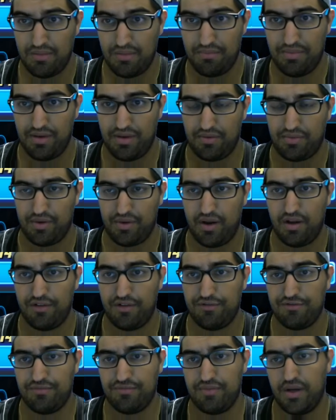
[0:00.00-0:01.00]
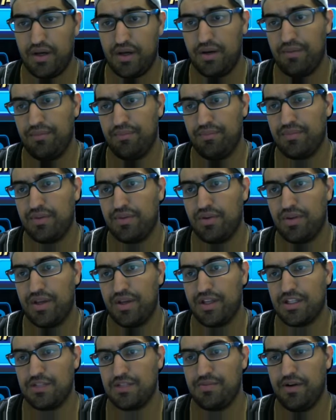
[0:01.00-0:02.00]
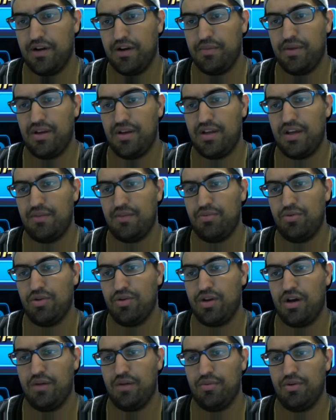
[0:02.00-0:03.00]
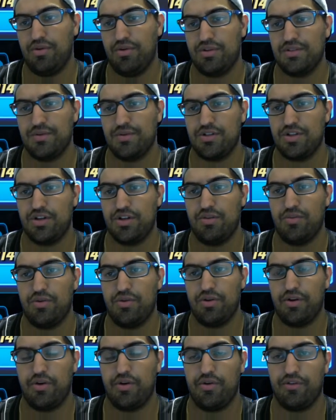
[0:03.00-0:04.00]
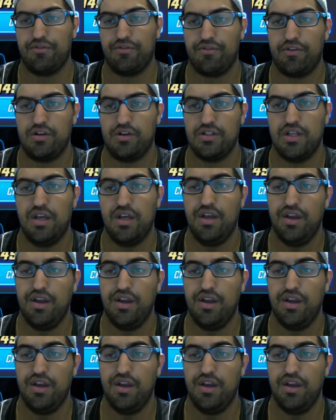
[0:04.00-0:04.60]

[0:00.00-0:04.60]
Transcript: bit rough. Don't like the Spider-Man Deadpool combo, especially Gamora going first.